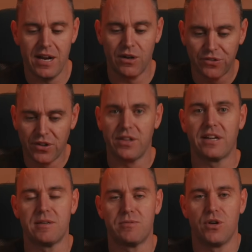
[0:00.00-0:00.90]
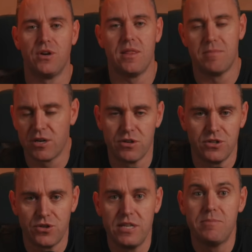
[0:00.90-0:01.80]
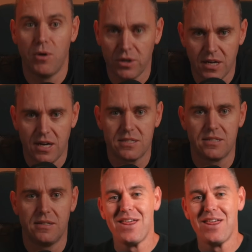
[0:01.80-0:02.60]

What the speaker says: and I'll see you in the next episode of the Money Grows on Trees podcast.